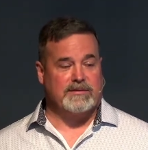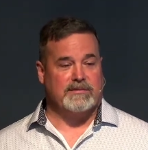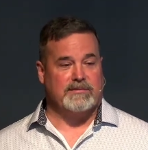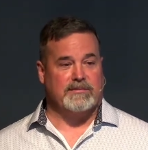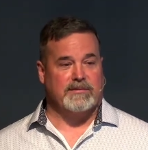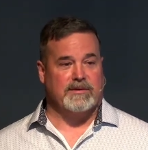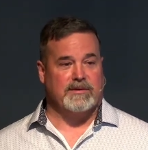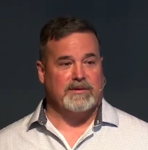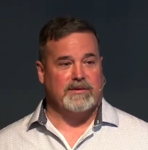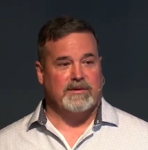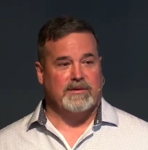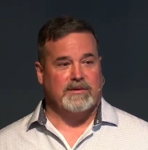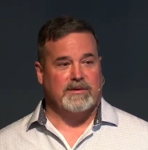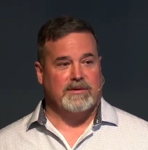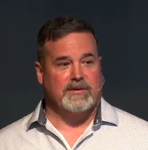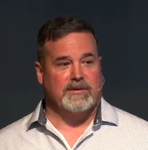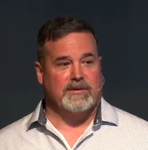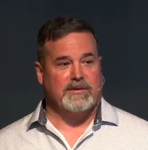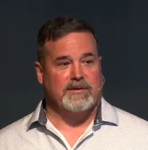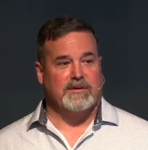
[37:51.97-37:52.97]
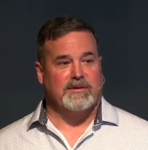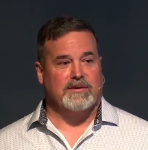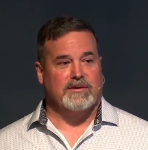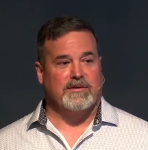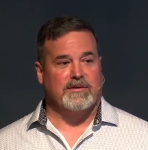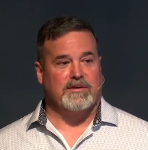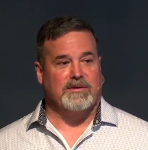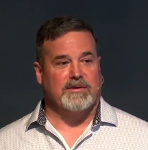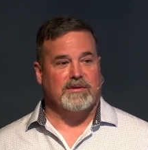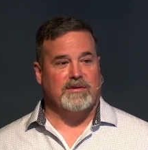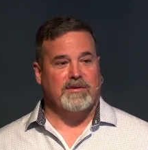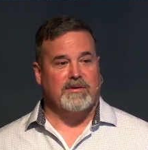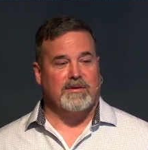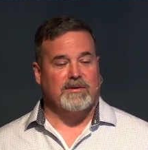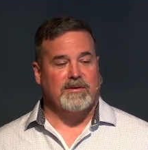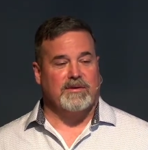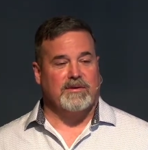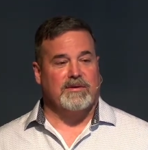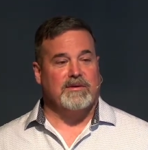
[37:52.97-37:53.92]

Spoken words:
Nobody speaks.